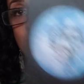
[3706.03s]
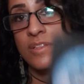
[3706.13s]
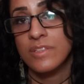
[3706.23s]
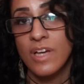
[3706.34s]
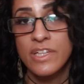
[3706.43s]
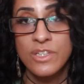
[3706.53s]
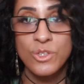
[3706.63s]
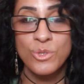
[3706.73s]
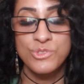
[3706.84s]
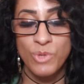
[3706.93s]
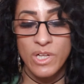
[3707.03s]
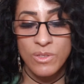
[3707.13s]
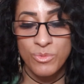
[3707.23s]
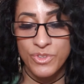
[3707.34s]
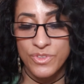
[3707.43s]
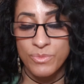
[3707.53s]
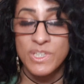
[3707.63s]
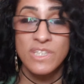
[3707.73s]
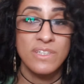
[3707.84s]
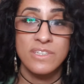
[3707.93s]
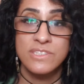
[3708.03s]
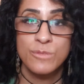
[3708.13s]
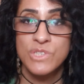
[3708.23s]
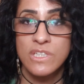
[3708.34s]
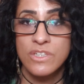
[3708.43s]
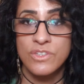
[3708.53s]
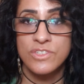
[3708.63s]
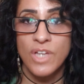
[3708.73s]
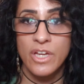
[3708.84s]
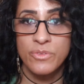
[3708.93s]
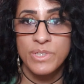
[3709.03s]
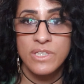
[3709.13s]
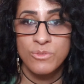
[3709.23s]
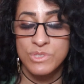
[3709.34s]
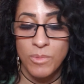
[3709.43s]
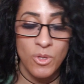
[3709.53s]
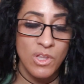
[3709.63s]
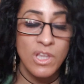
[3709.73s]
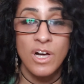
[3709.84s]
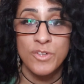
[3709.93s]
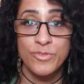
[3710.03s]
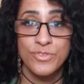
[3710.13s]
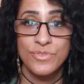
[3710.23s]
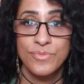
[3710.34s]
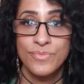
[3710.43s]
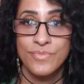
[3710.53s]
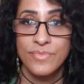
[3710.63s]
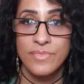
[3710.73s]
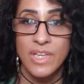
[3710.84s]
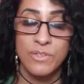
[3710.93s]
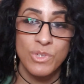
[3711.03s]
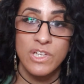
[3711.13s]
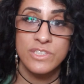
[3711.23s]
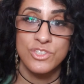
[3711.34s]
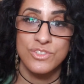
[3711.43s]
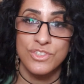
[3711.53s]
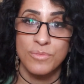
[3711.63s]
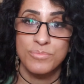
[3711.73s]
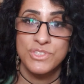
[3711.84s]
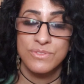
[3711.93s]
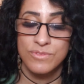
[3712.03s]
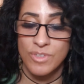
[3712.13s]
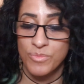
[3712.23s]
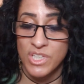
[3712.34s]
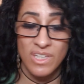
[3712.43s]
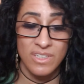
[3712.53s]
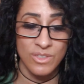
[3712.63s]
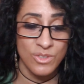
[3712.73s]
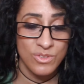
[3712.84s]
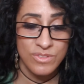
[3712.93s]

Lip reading: Kind of goes well with the reading. It seems like your entire reading was about love and relationships from the get-go.